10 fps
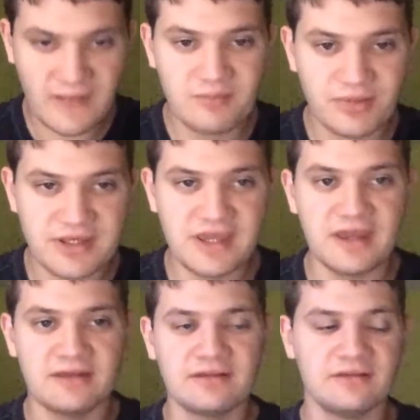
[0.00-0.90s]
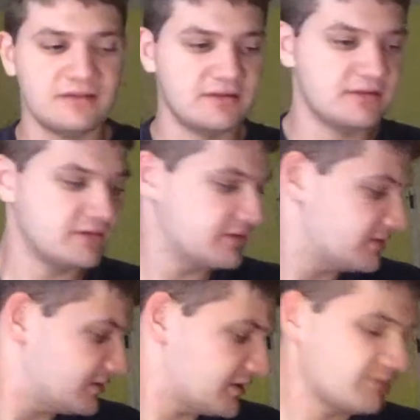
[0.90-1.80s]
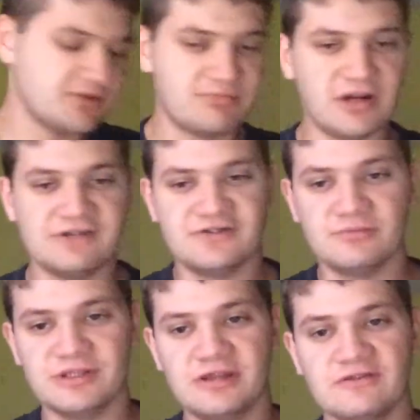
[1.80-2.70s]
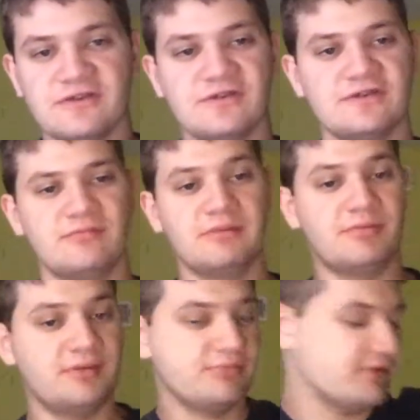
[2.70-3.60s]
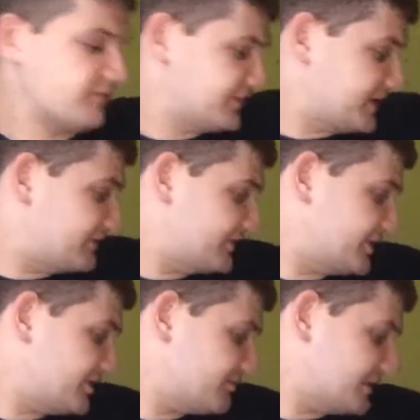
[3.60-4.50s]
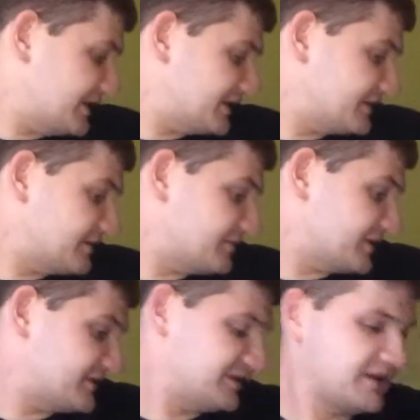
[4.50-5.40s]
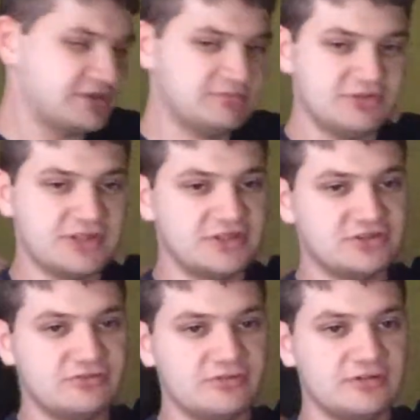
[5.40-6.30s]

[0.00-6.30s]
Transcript: But yeah, surprised nobody else is. Maybe people have Saturday night plans. I'm not 100% sure.